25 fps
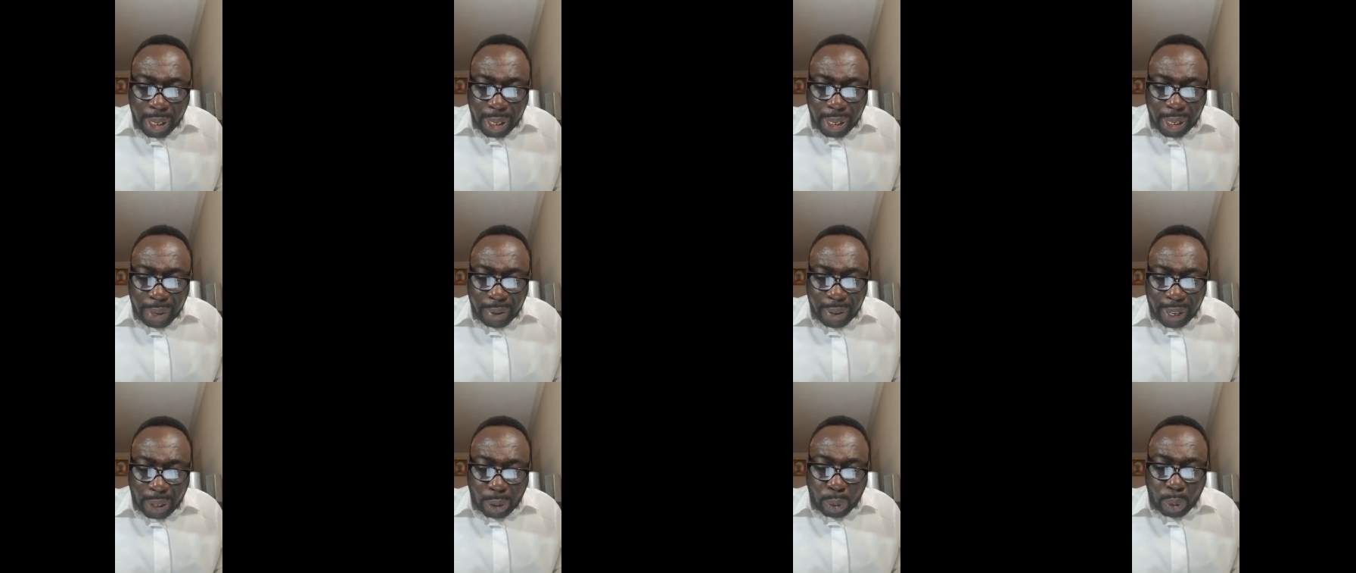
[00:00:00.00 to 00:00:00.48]

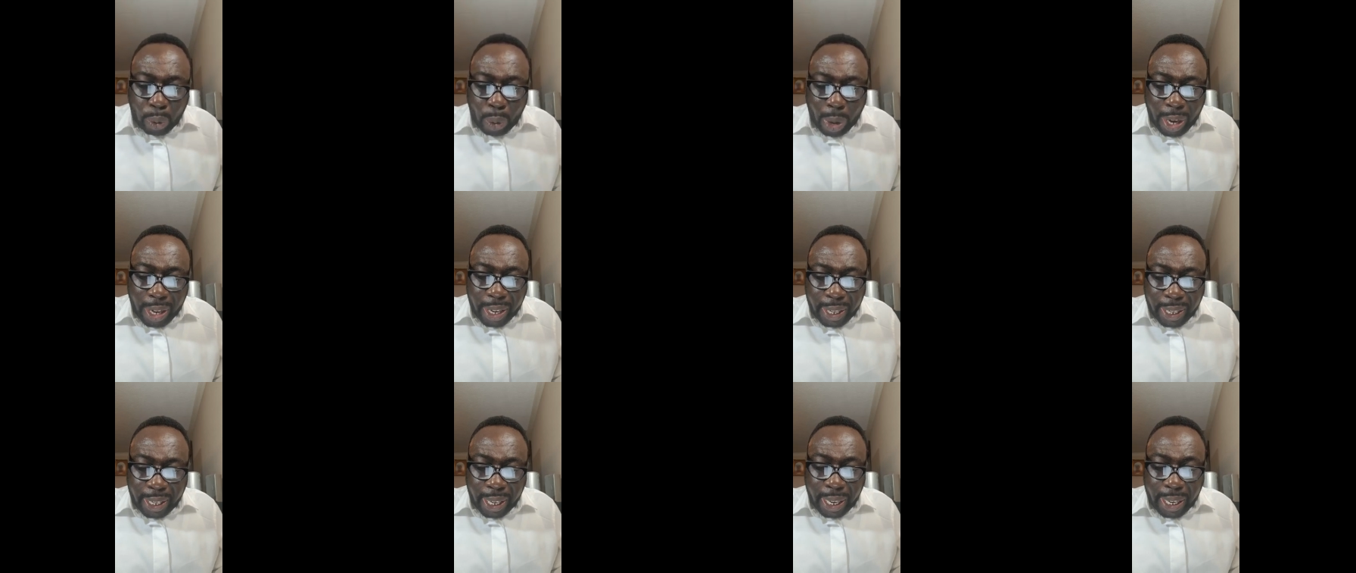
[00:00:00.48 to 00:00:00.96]
Verse
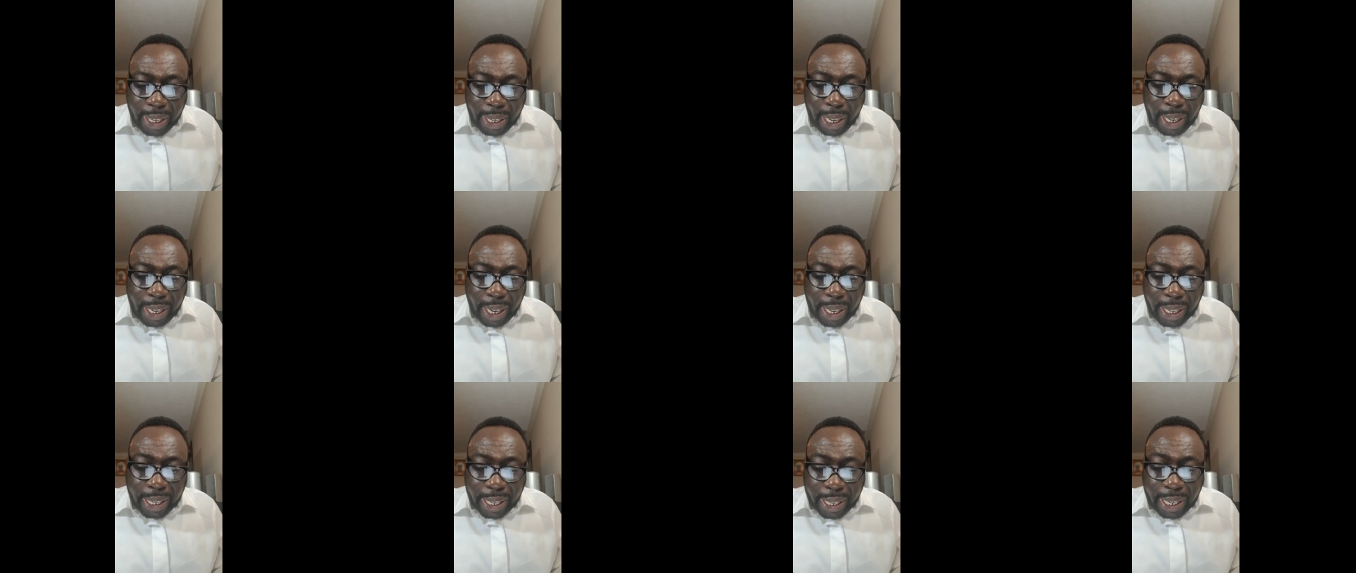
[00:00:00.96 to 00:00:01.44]
1, he says that
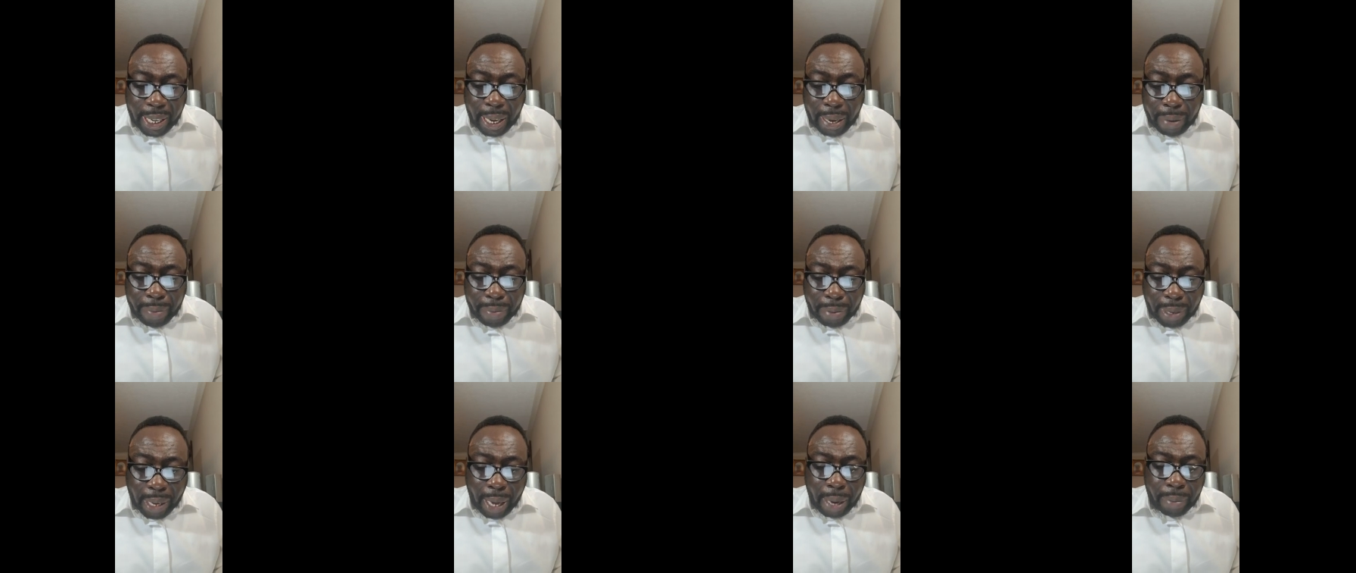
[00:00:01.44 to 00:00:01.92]
at the
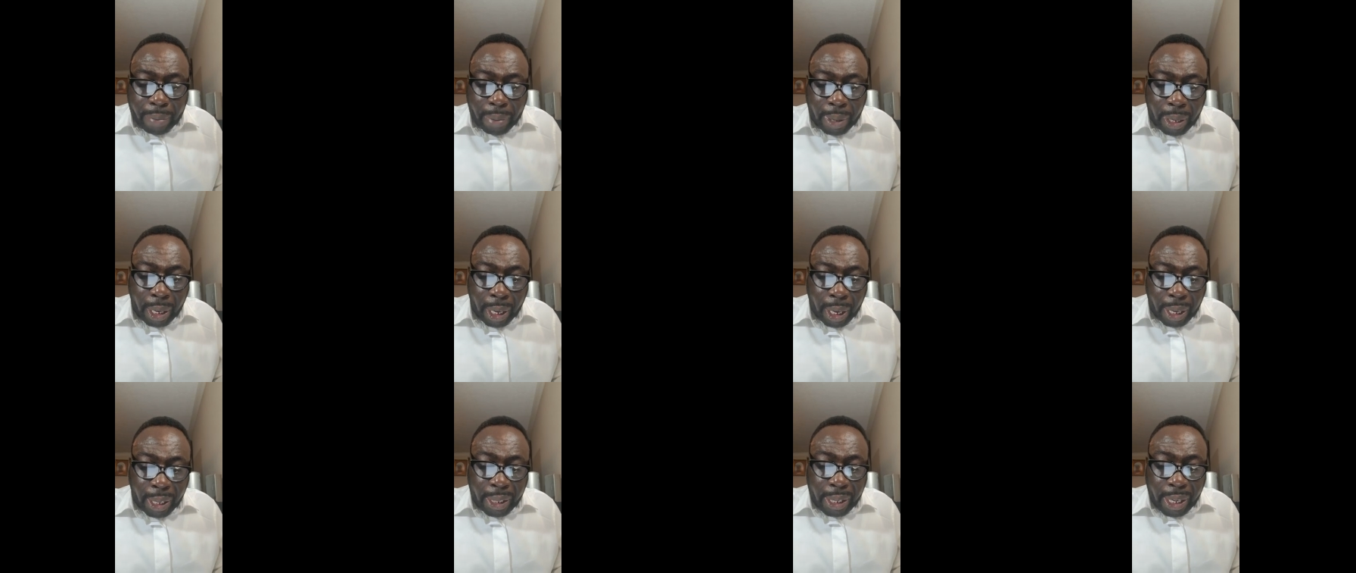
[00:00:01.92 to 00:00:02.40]
same time
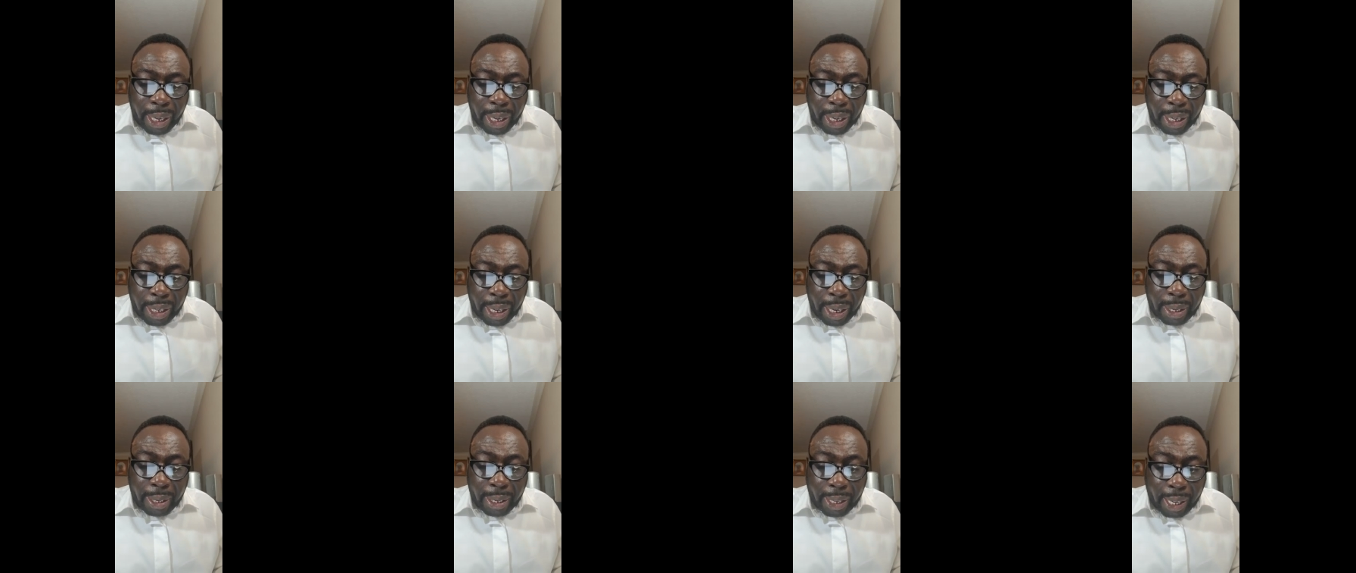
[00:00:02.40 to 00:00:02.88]

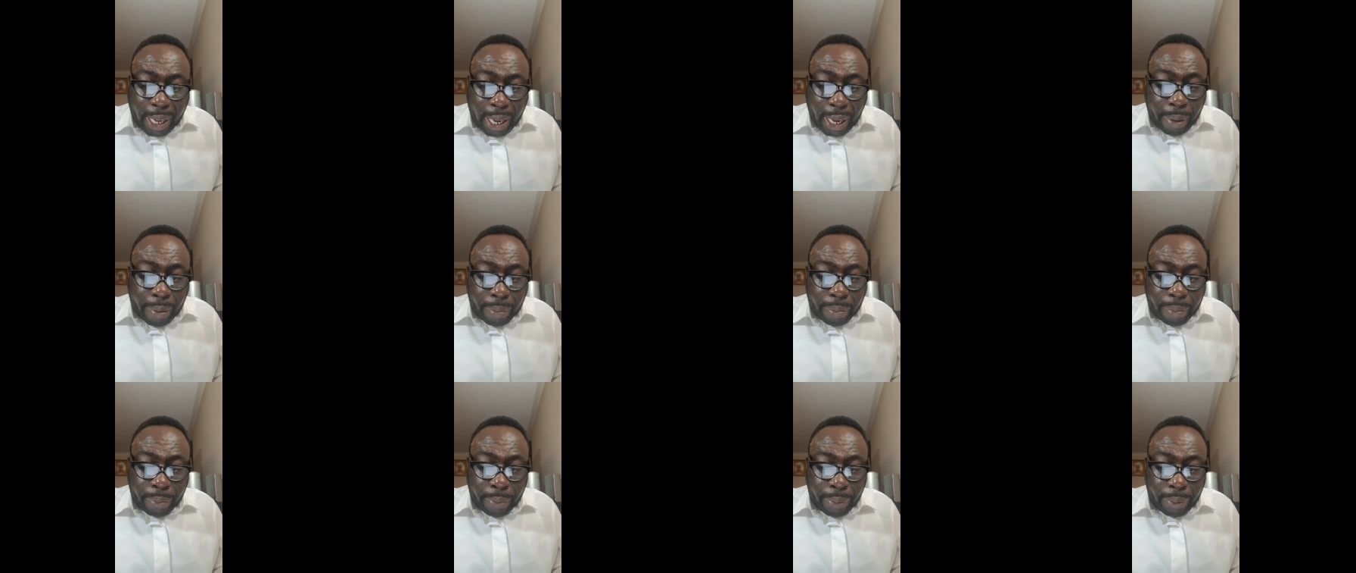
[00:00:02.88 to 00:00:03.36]
Jesus
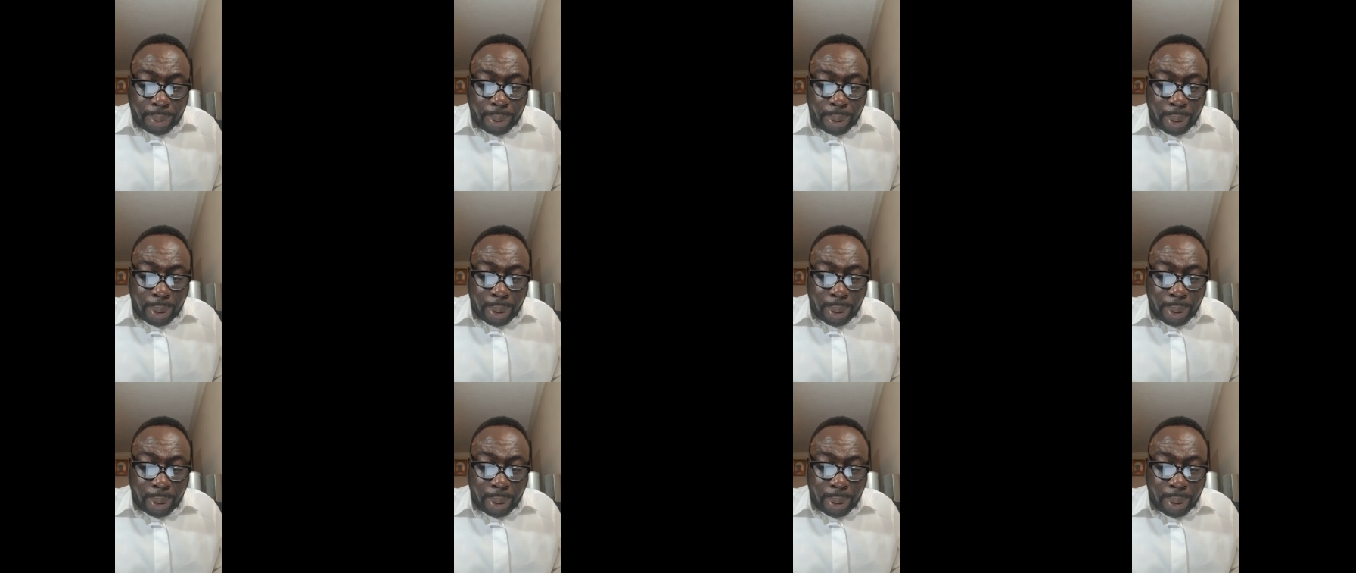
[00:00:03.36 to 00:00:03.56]
came